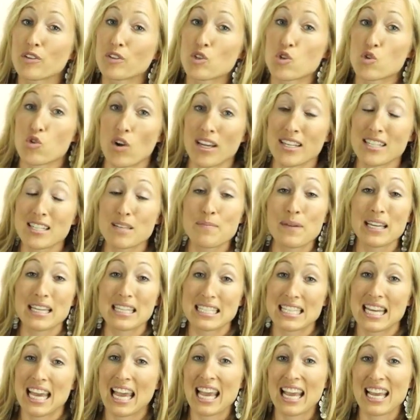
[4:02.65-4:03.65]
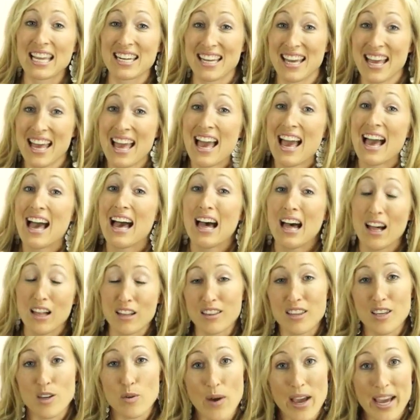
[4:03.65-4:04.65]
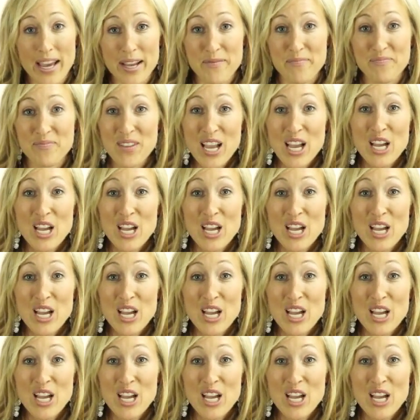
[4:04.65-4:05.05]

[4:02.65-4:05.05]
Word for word: you're trying to maintain a healthy weight.